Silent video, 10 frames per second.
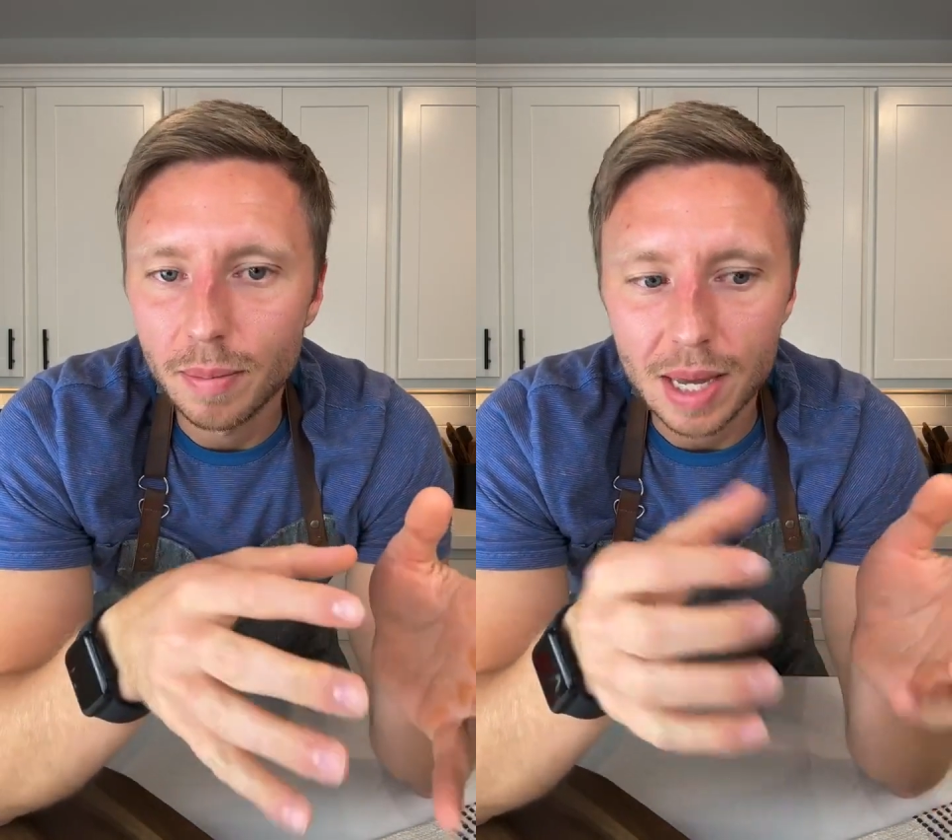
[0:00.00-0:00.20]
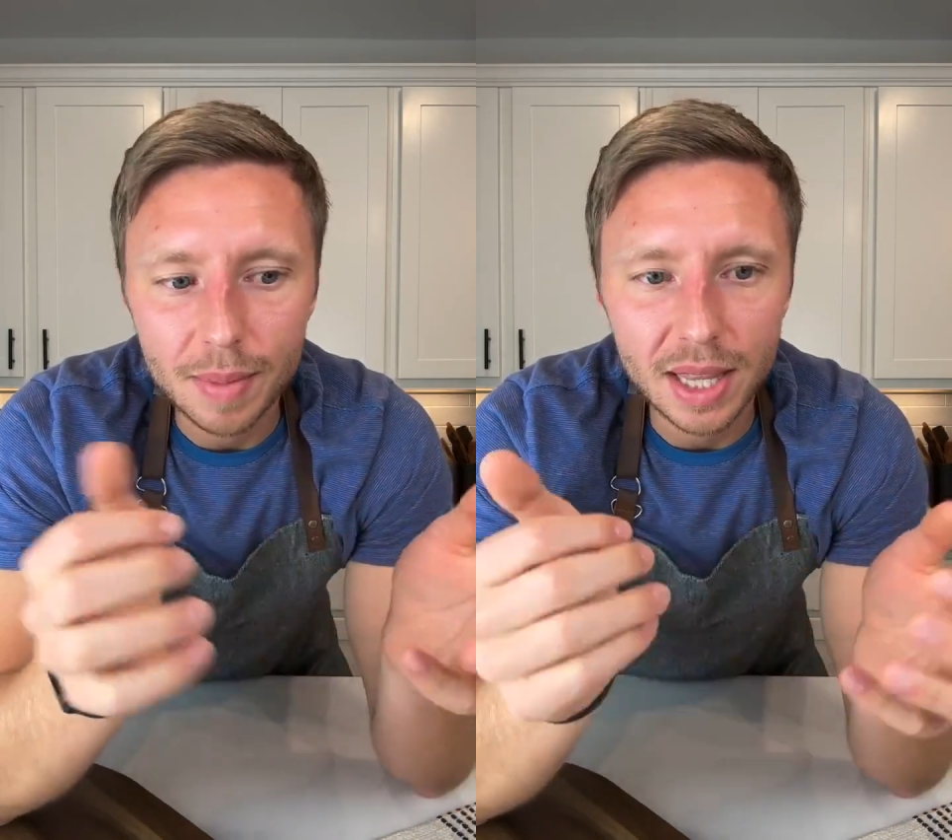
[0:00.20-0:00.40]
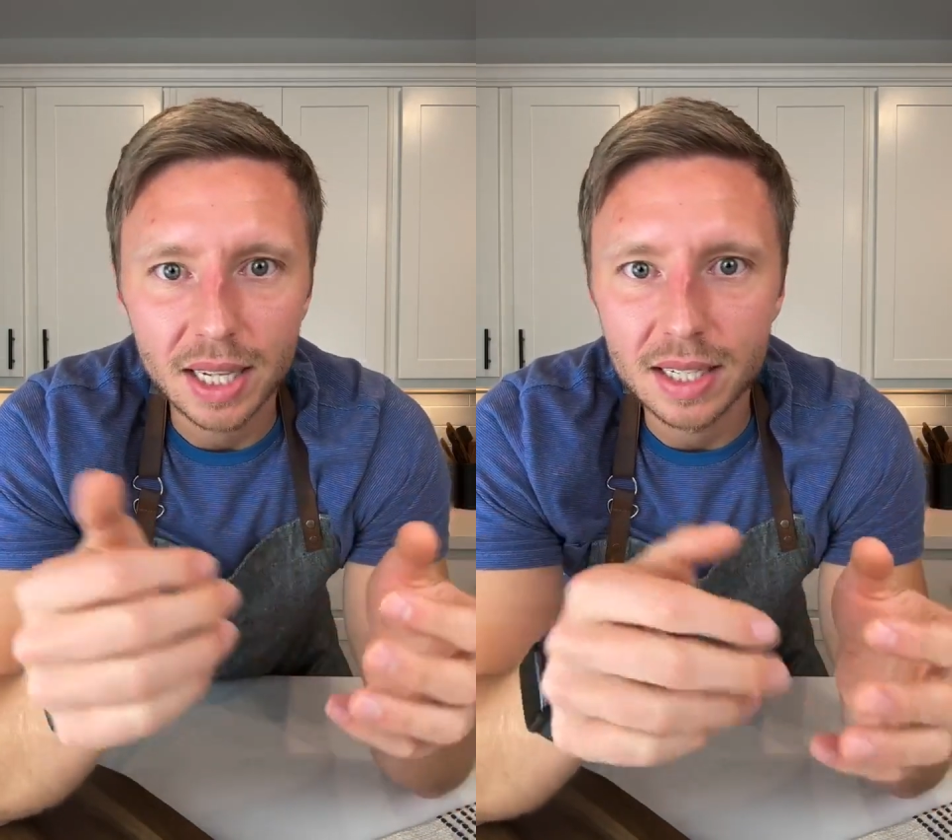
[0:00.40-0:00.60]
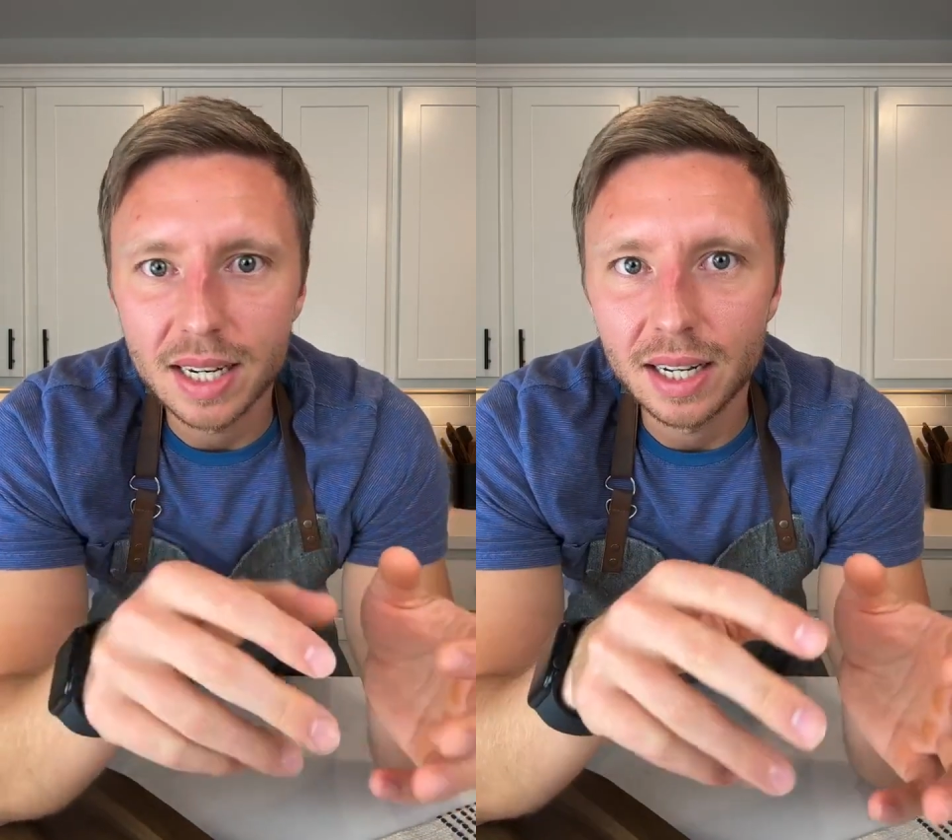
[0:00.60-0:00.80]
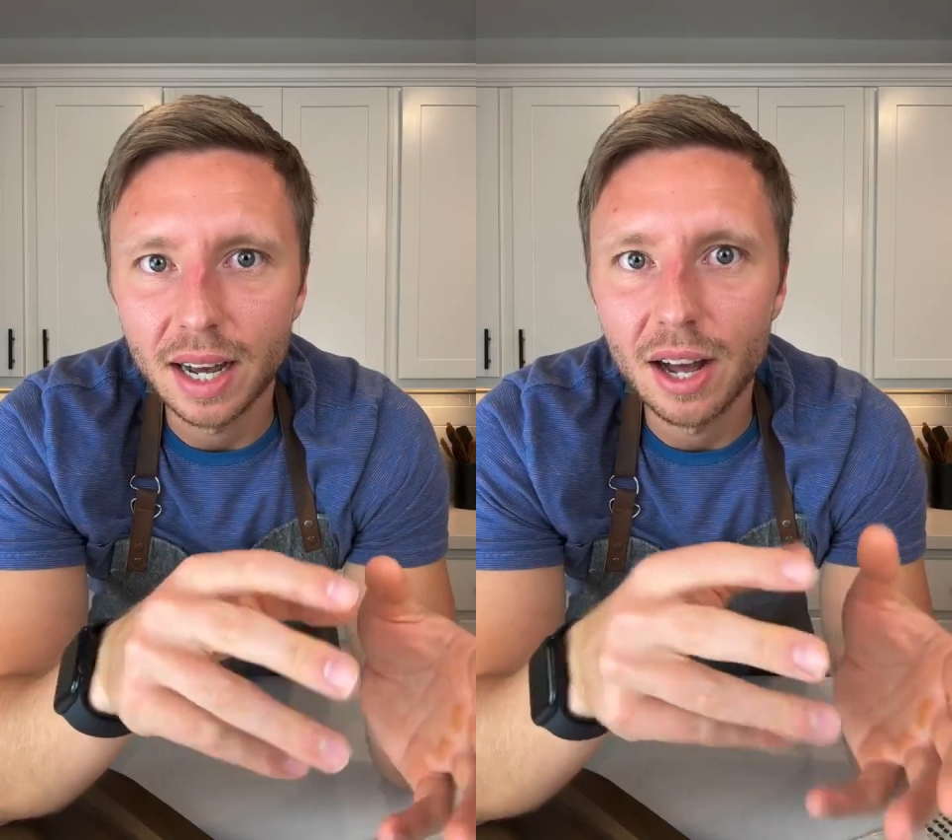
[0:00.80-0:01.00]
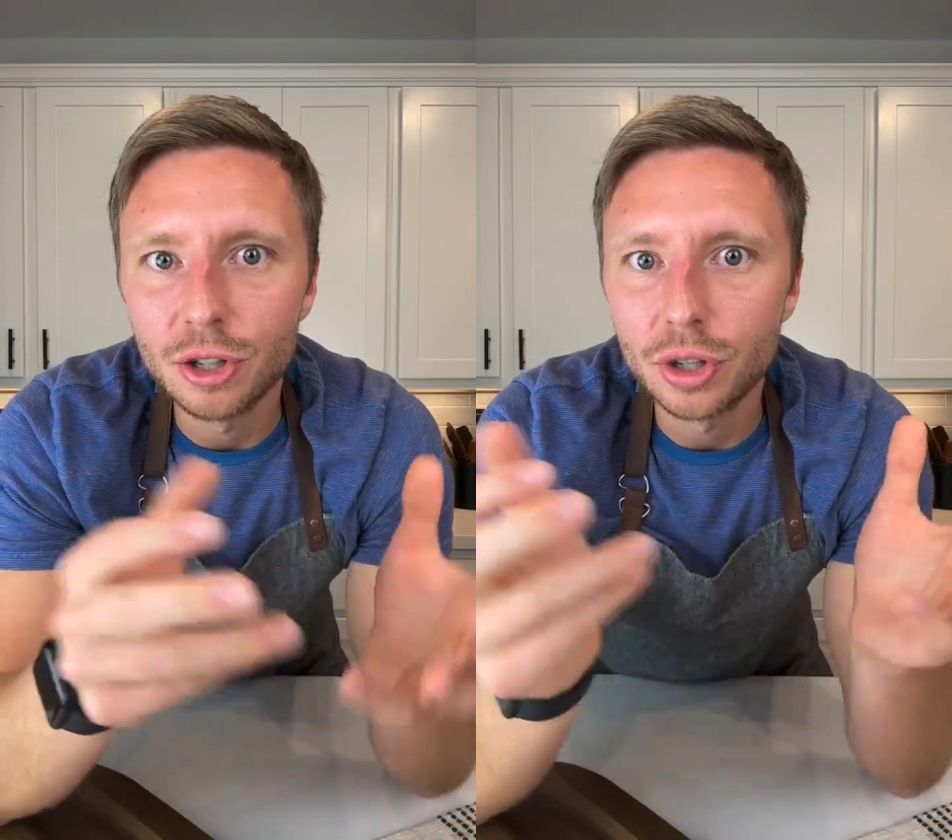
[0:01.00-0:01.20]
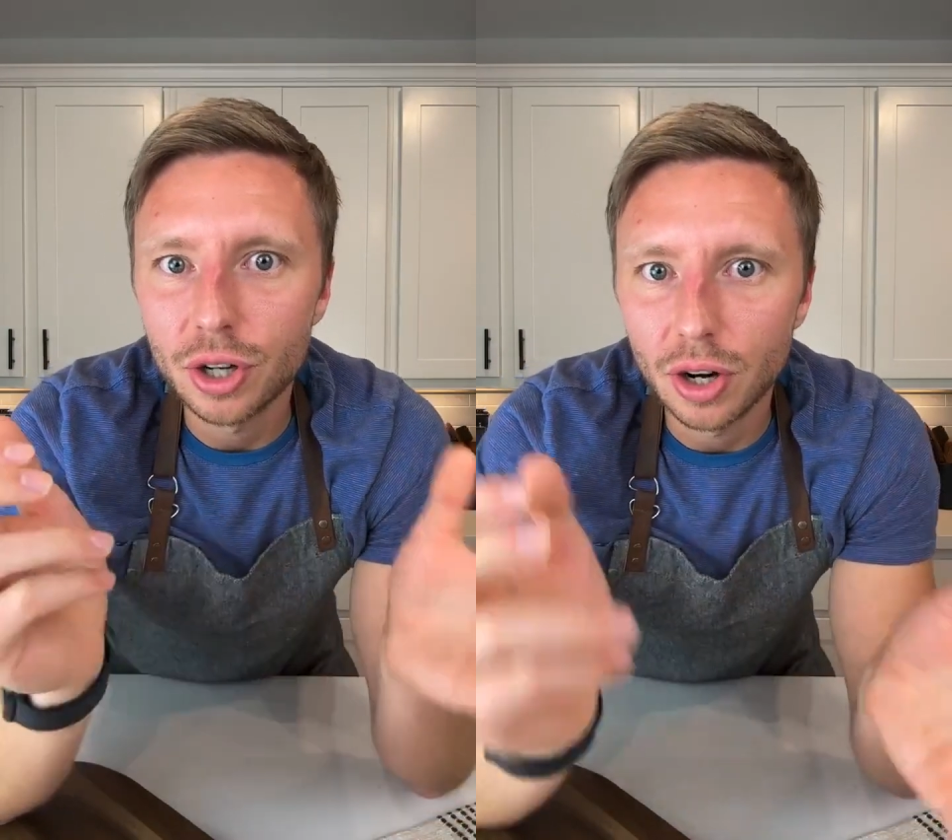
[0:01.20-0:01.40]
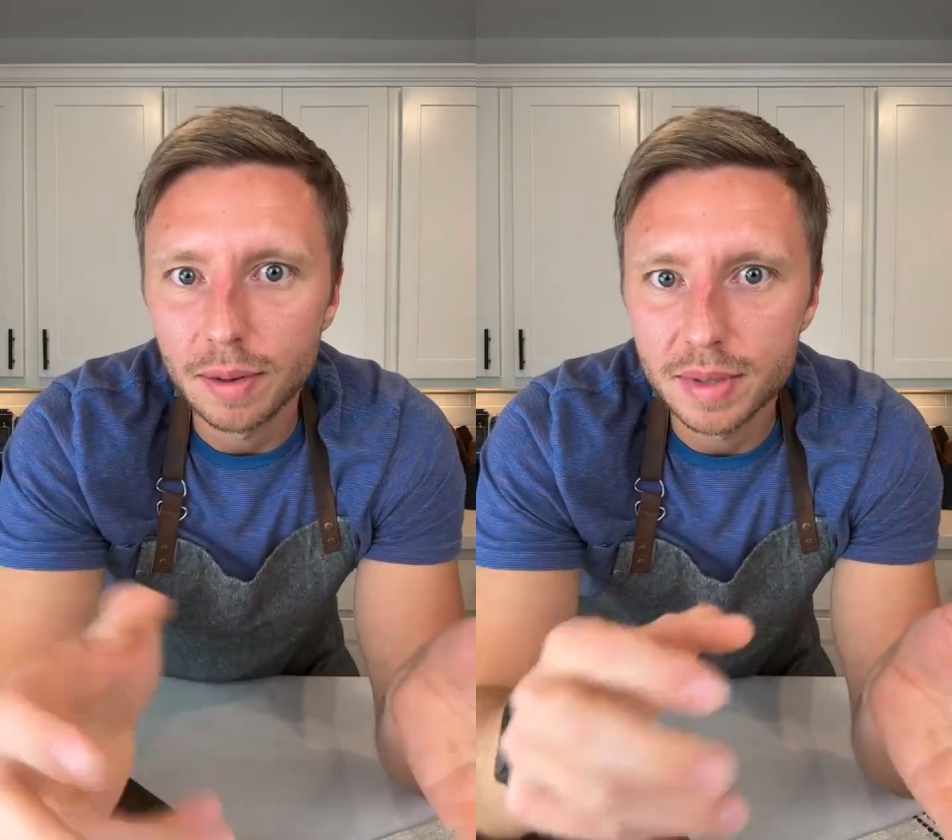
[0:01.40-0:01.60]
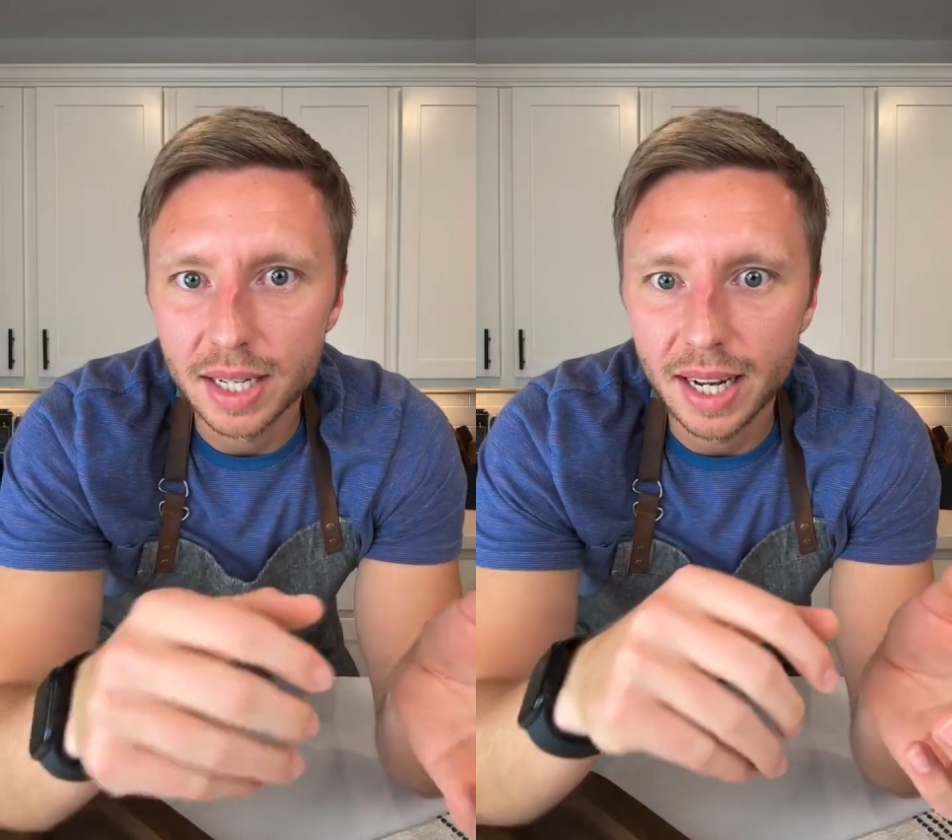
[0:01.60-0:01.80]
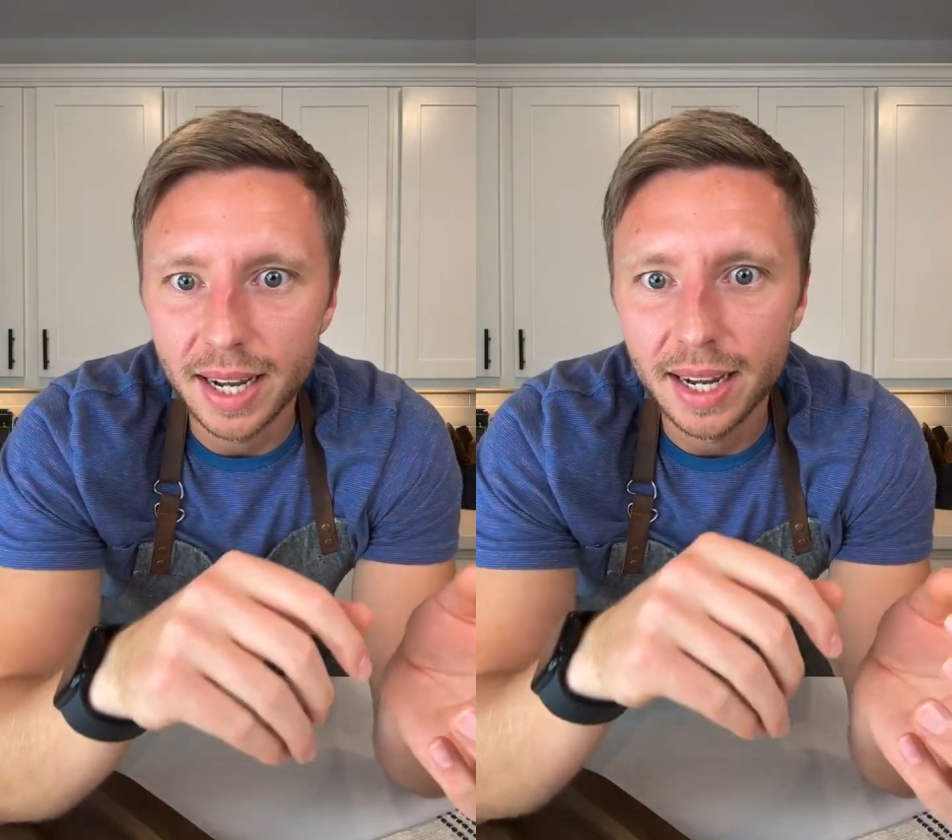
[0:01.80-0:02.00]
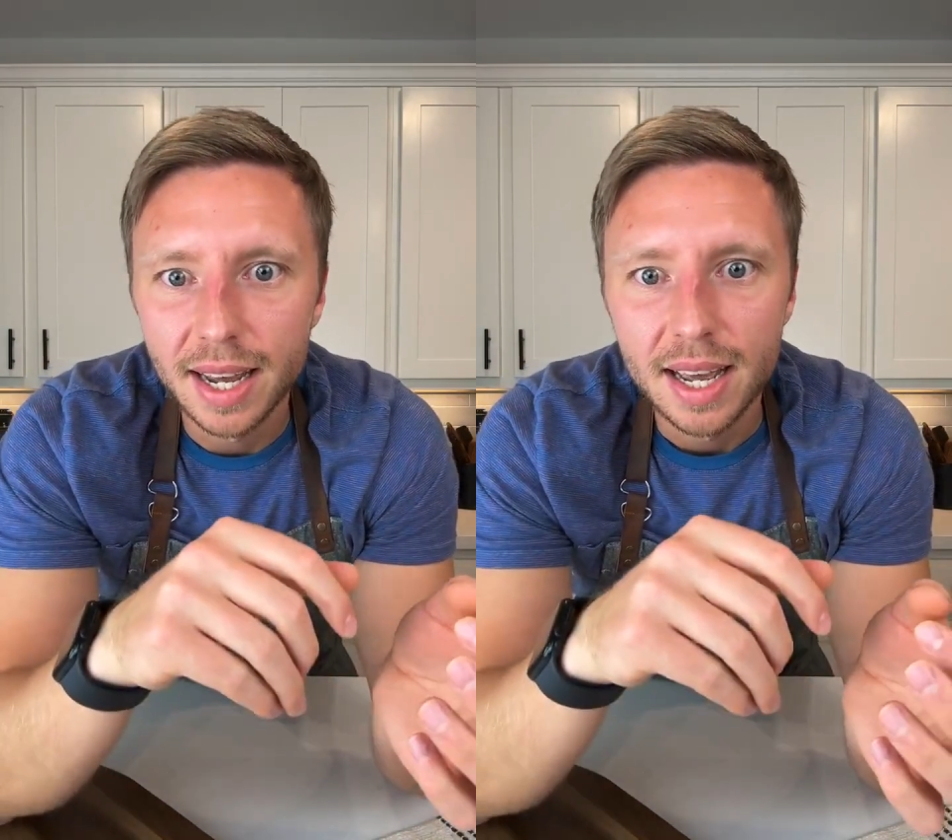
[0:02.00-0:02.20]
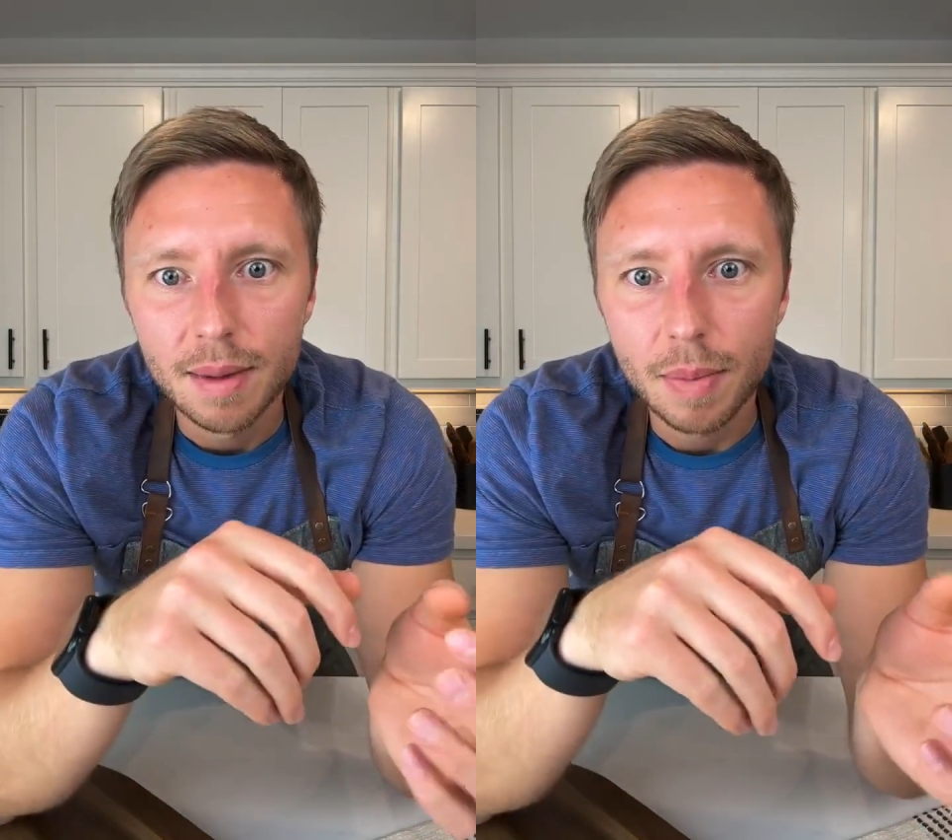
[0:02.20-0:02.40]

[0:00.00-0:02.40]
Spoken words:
maybe that's eating 100 carbs a day,